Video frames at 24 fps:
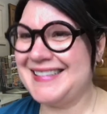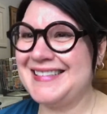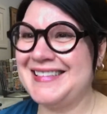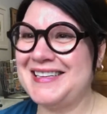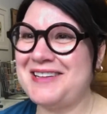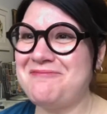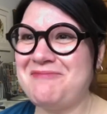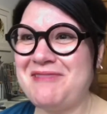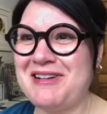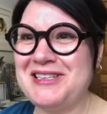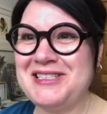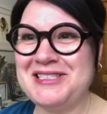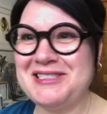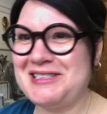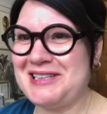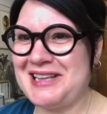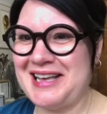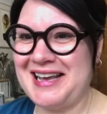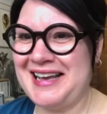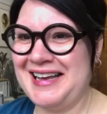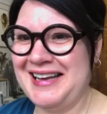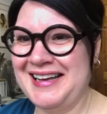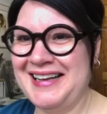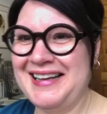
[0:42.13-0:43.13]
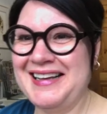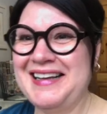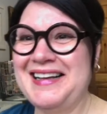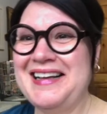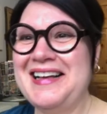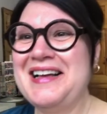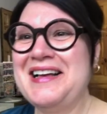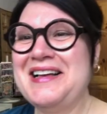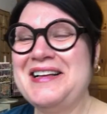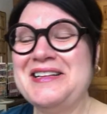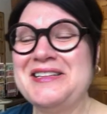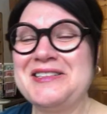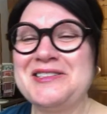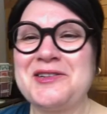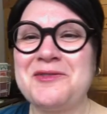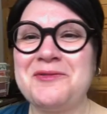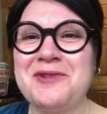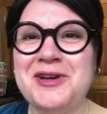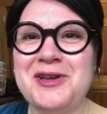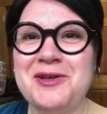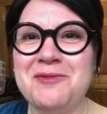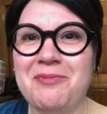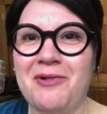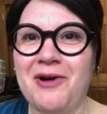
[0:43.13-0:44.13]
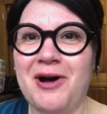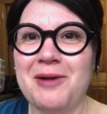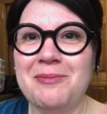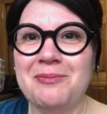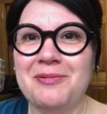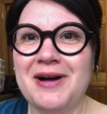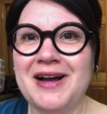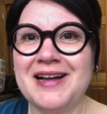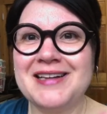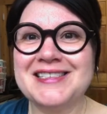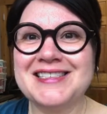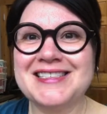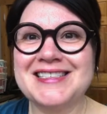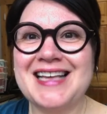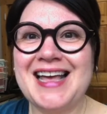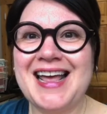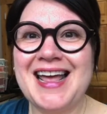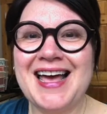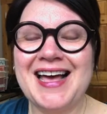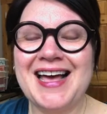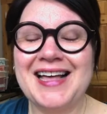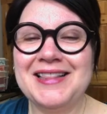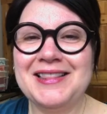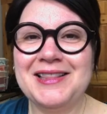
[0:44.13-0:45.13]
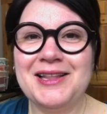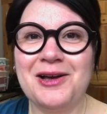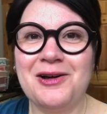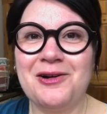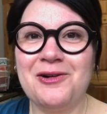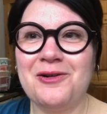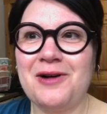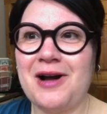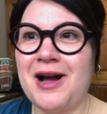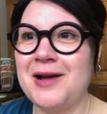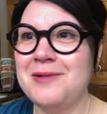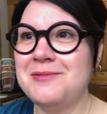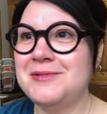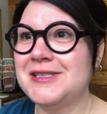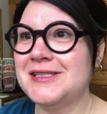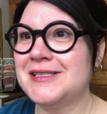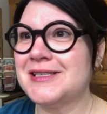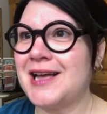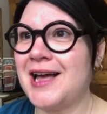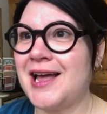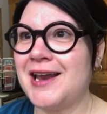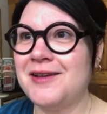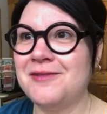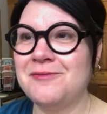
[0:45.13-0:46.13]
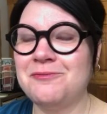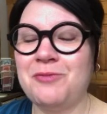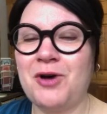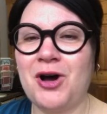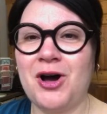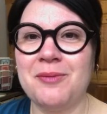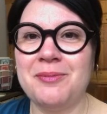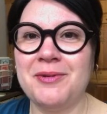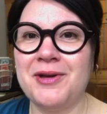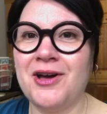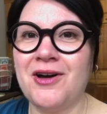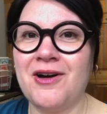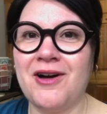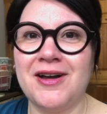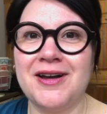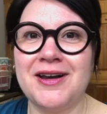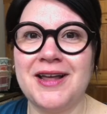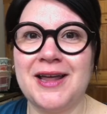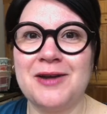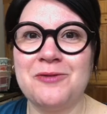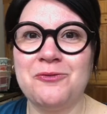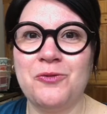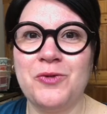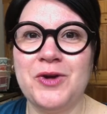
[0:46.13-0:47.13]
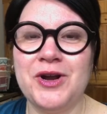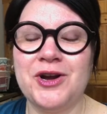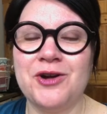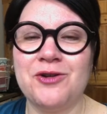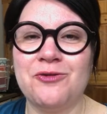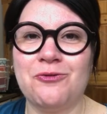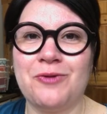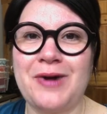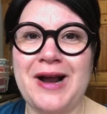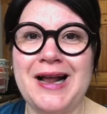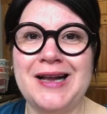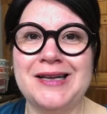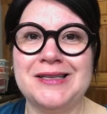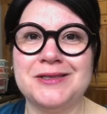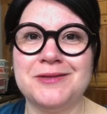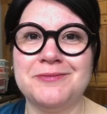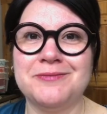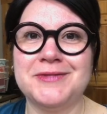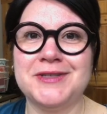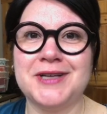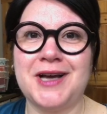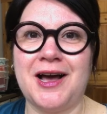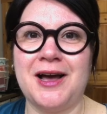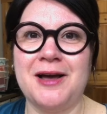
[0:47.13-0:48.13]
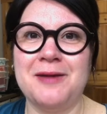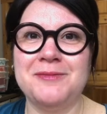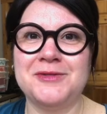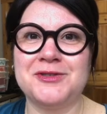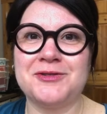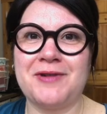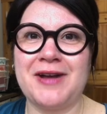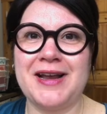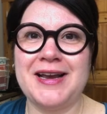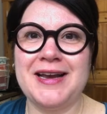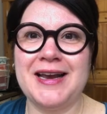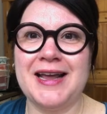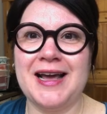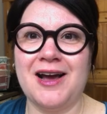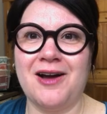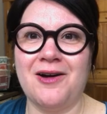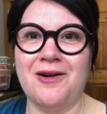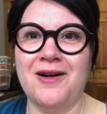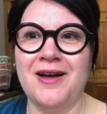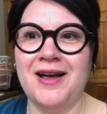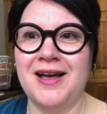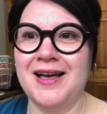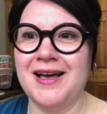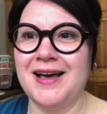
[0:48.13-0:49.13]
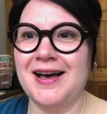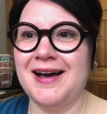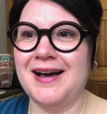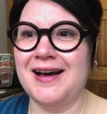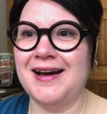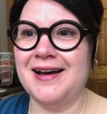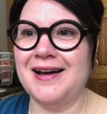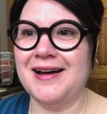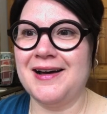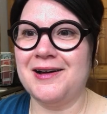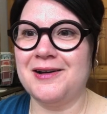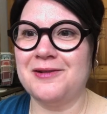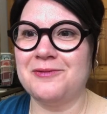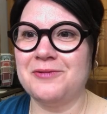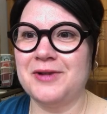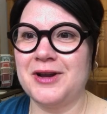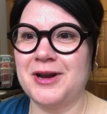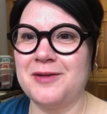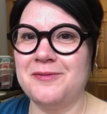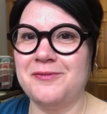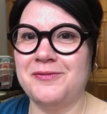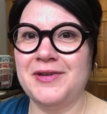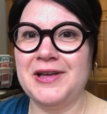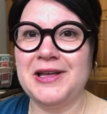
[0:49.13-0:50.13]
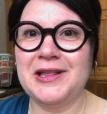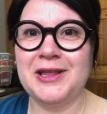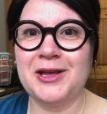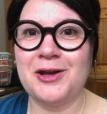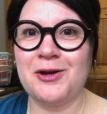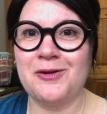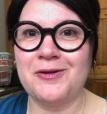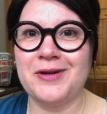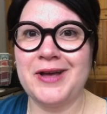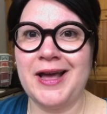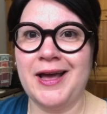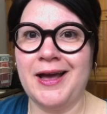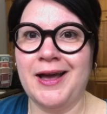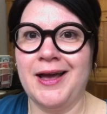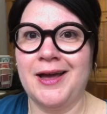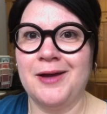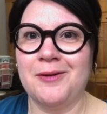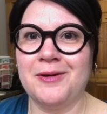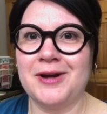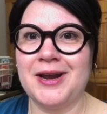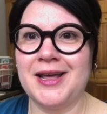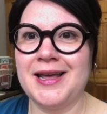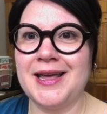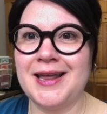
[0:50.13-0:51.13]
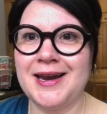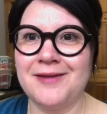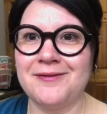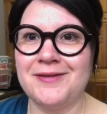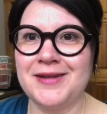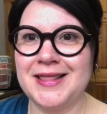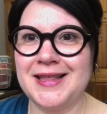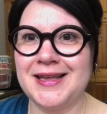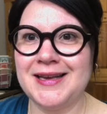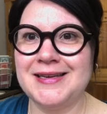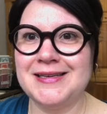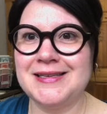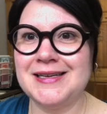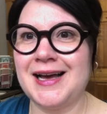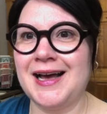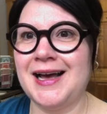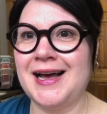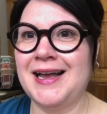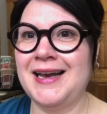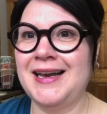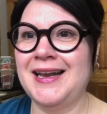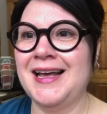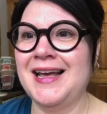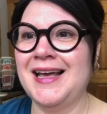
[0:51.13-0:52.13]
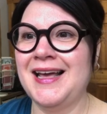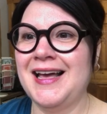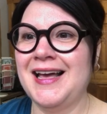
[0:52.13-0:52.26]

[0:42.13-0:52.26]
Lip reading: I must say. So when you pop on, say hello. I'm just kind of popping on at weird random times right now, when I'm feeling okay, when I get everything done.